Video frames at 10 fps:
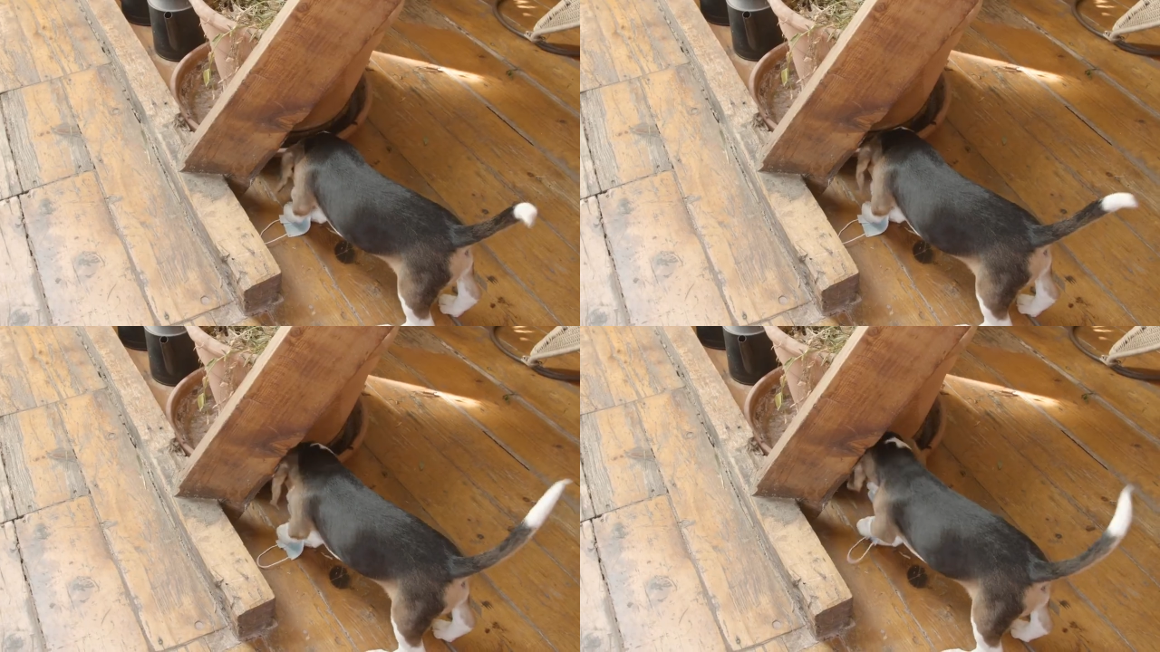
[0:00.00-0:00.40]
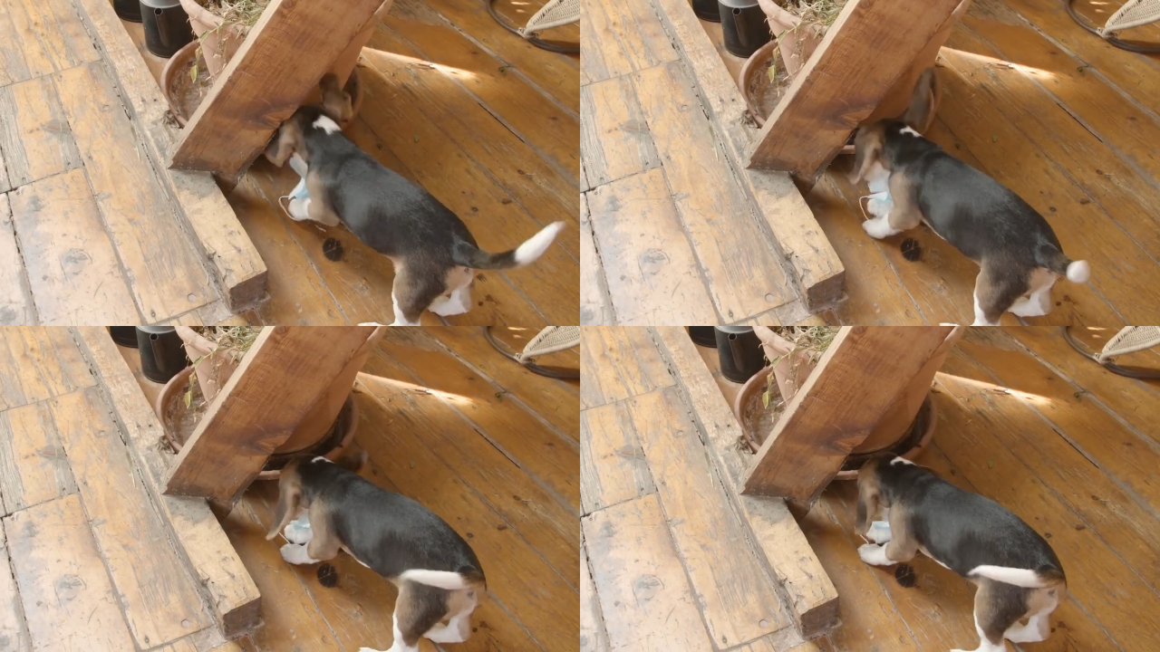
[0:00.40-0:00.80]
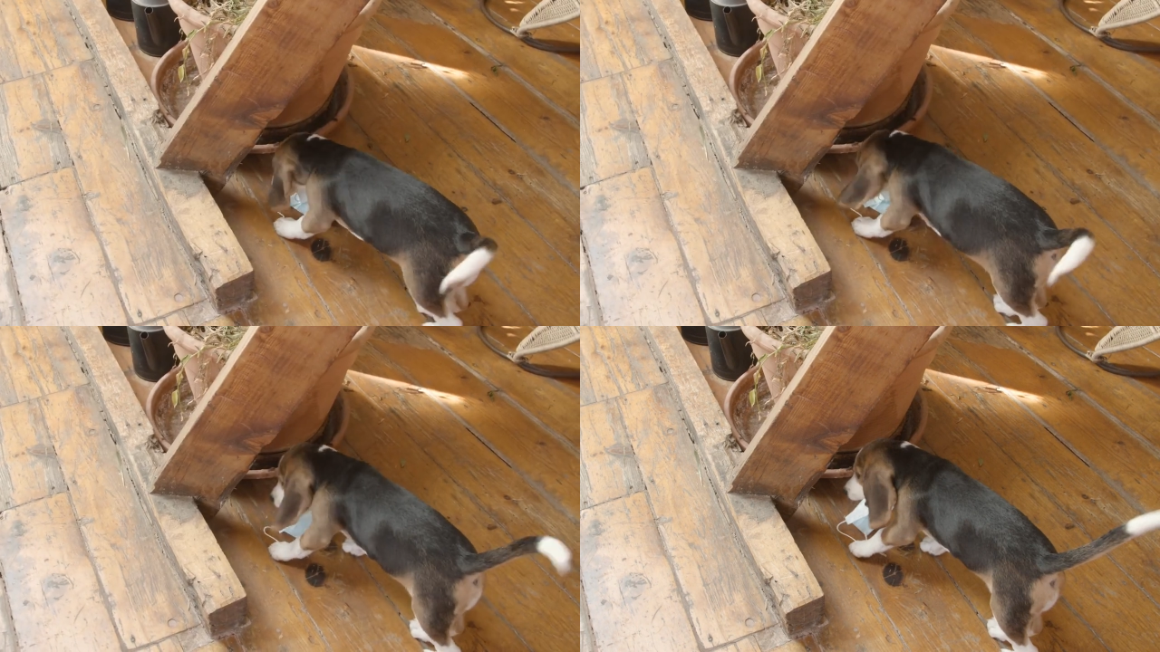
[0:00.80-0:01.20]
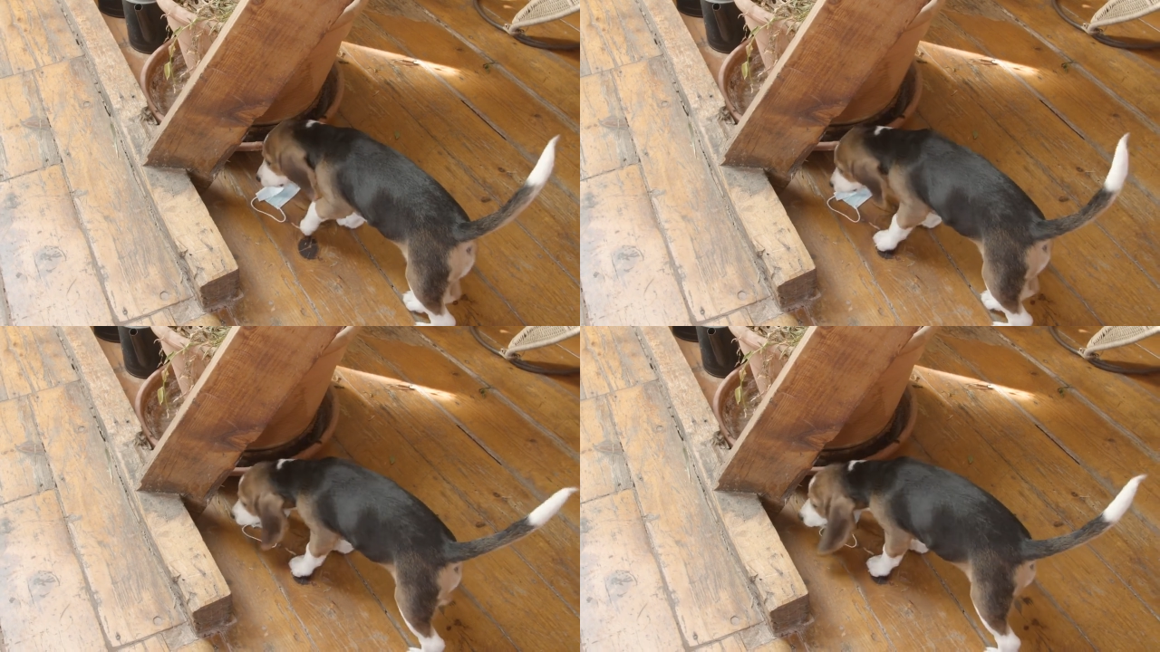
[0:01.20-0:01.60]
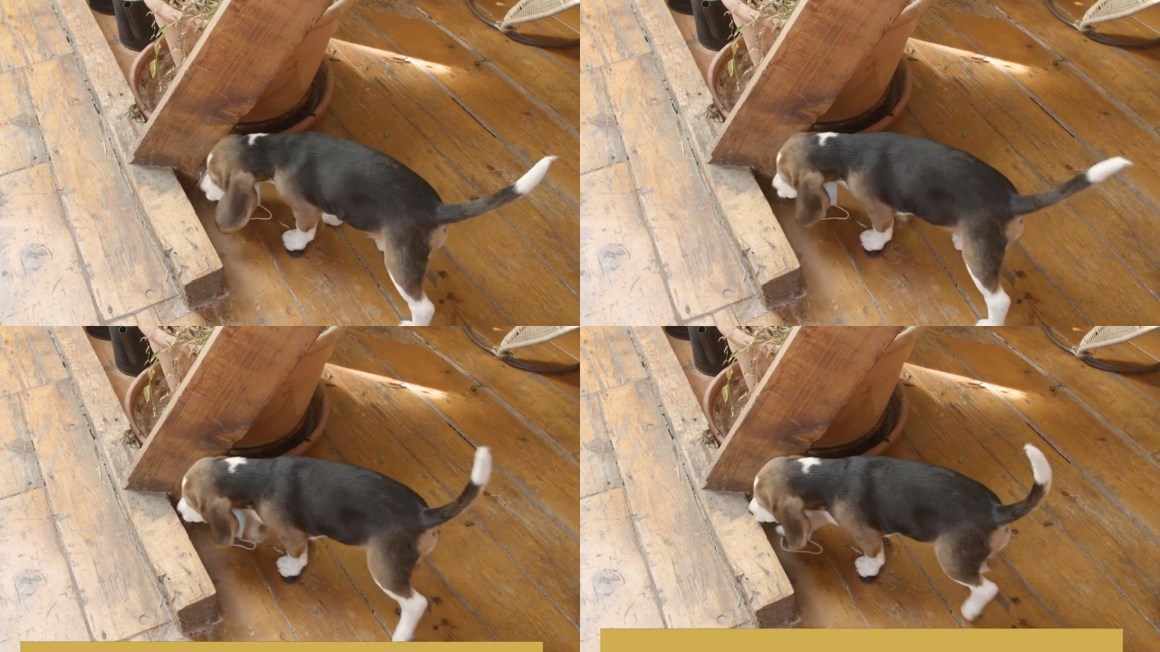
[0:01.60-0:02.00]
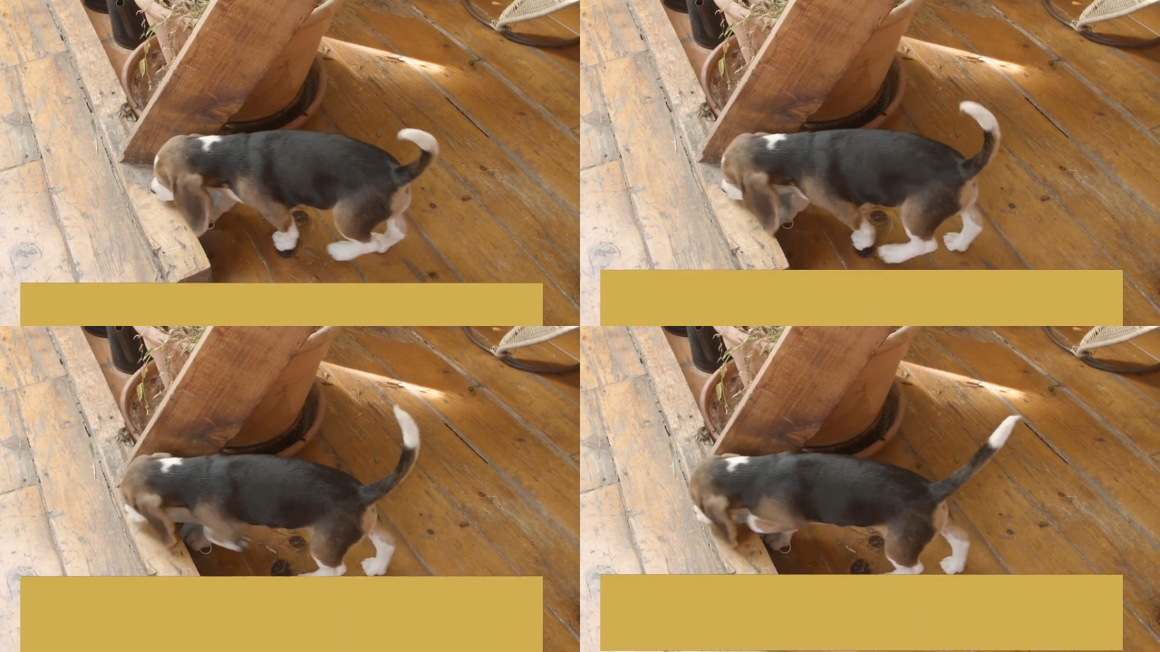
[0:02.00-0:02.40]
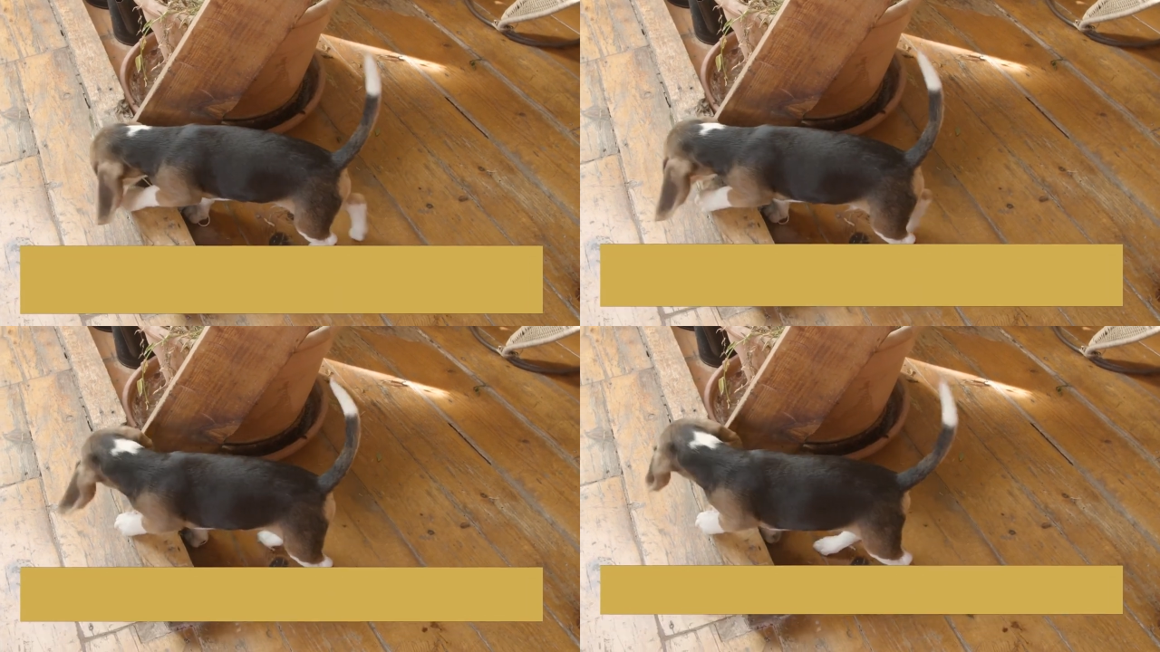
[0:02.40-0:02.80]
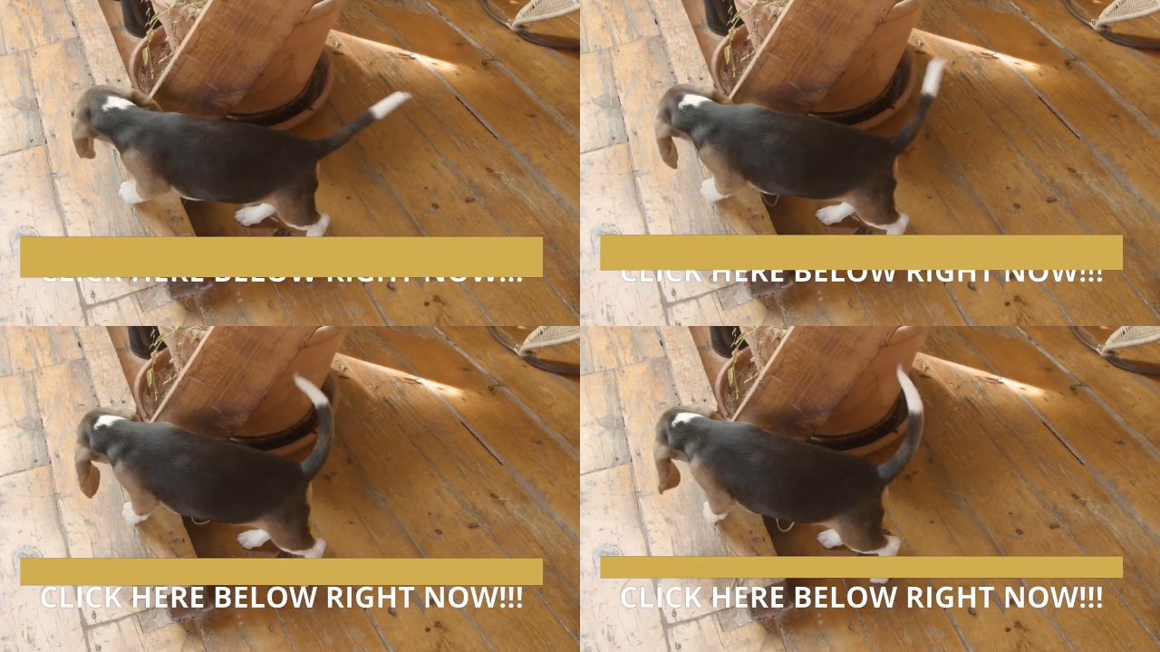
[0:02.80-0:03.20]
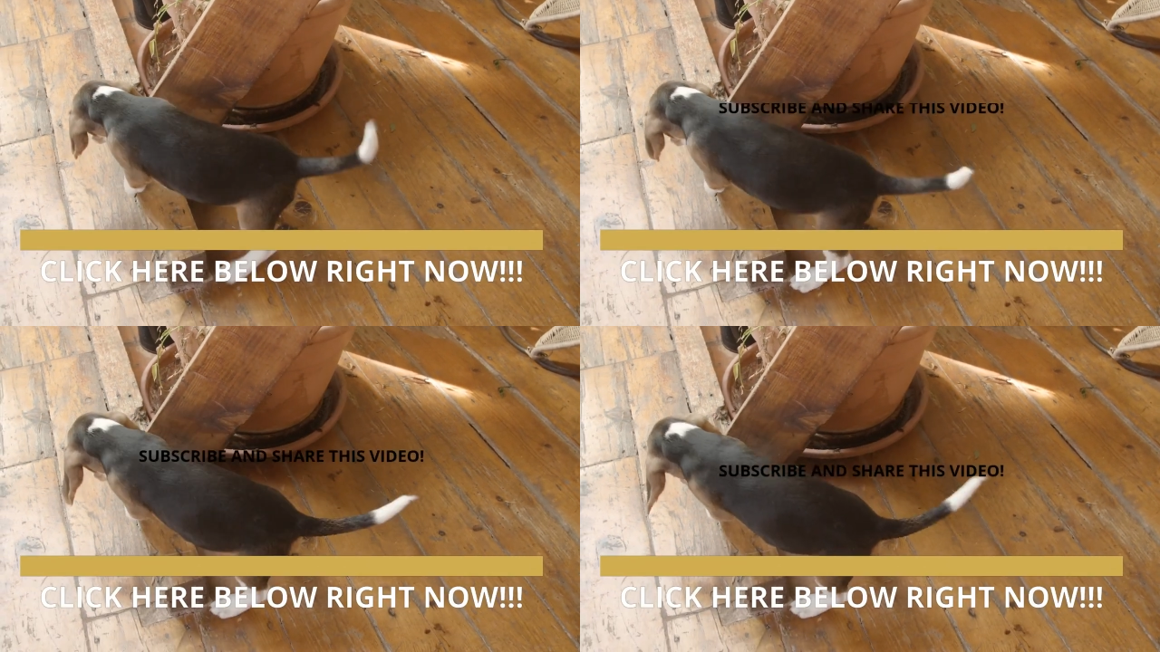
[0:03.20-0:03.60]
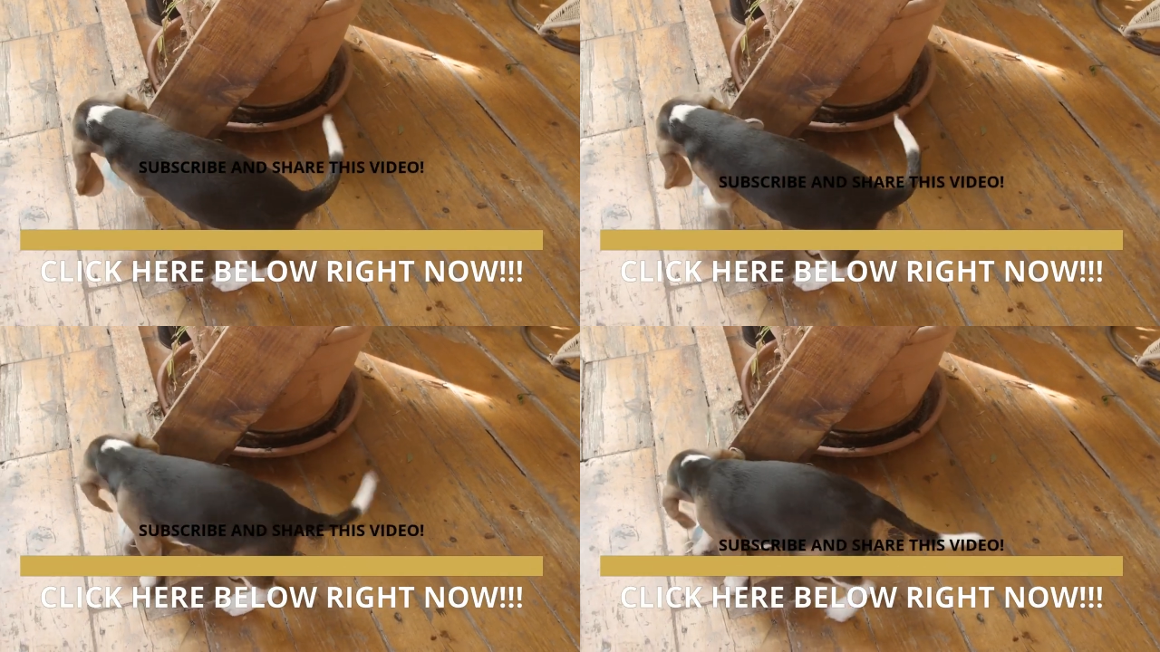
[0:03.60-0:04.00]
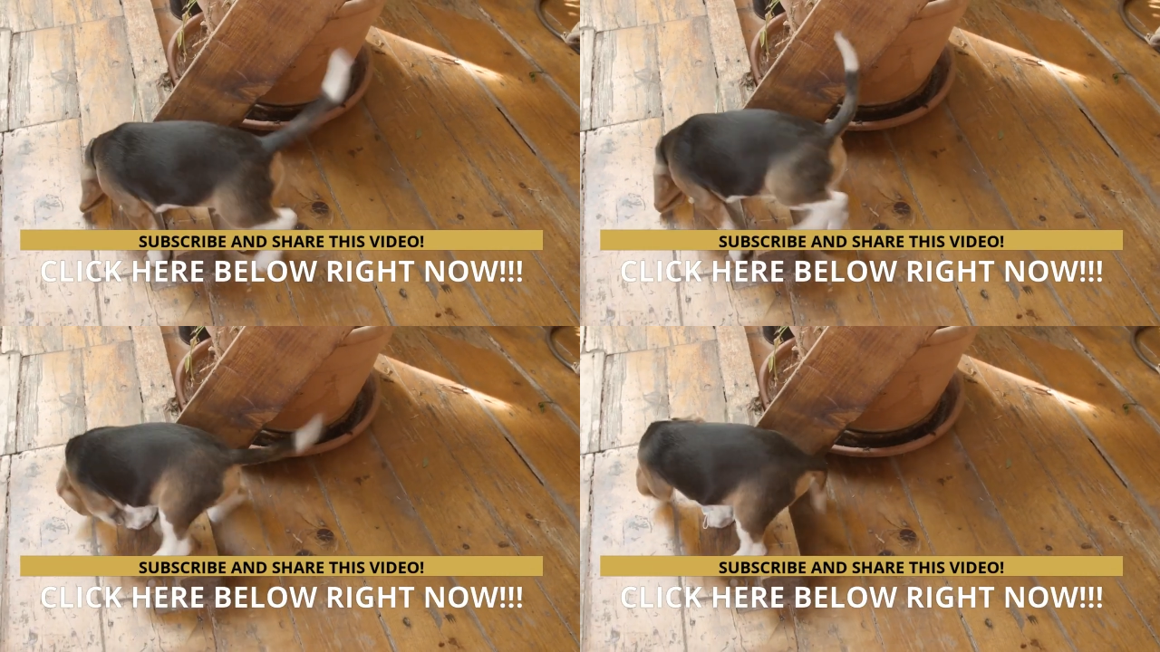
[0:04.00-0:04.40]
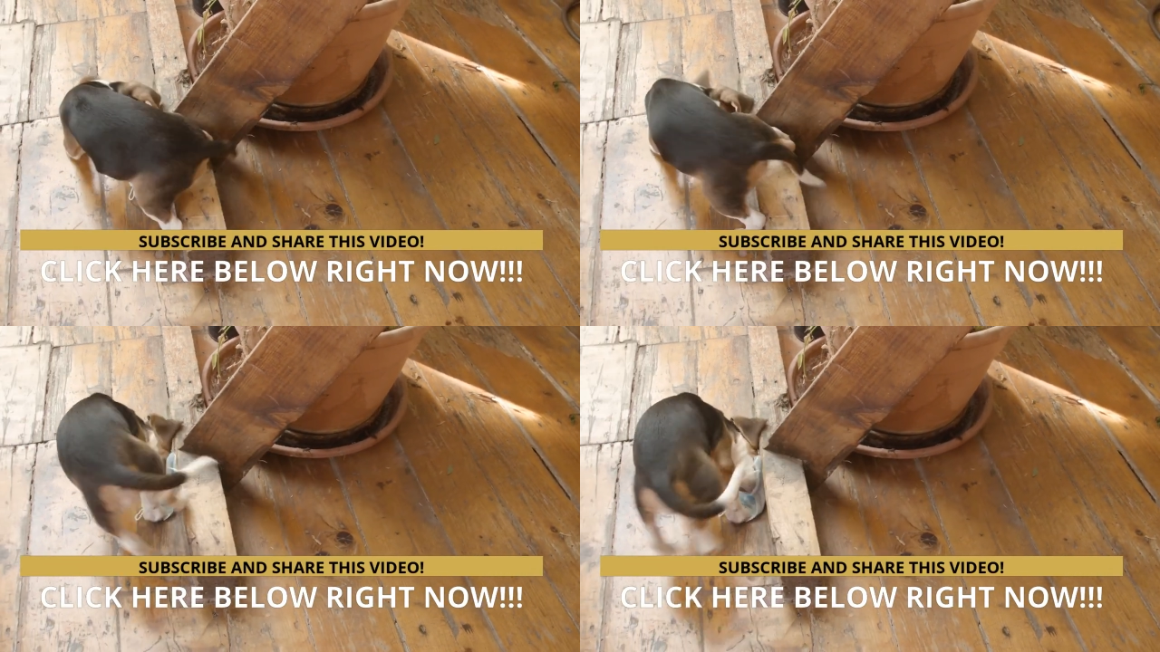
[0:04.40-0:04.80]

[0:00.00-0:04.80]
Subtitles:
[unreadable: no face in view]